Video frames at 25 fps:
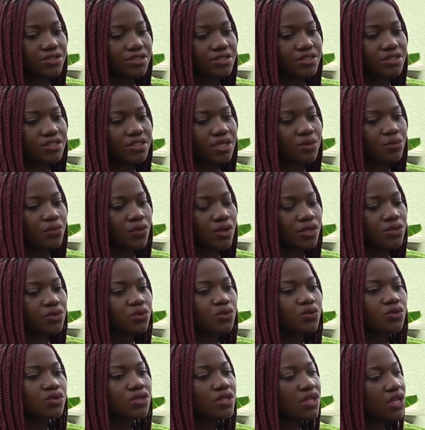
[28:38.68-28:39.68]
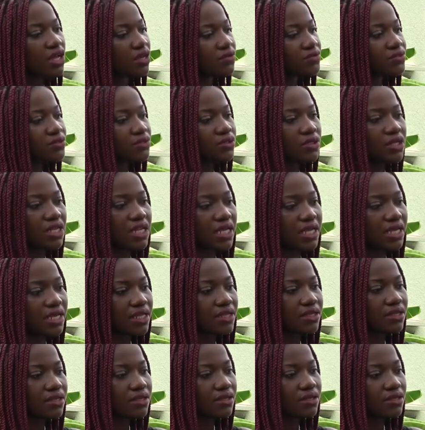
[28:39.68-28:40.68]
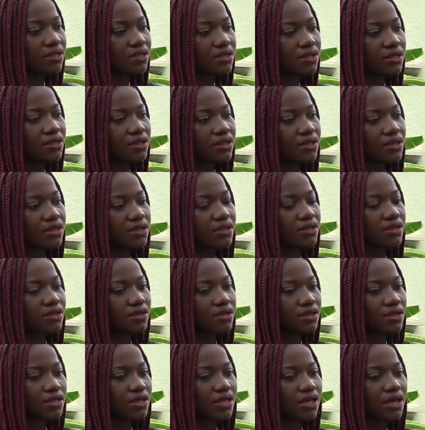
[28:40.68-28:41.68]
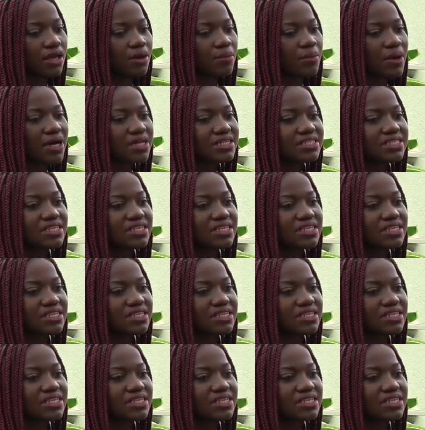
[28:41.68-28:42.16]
she's someone who loves to learn. Yeah,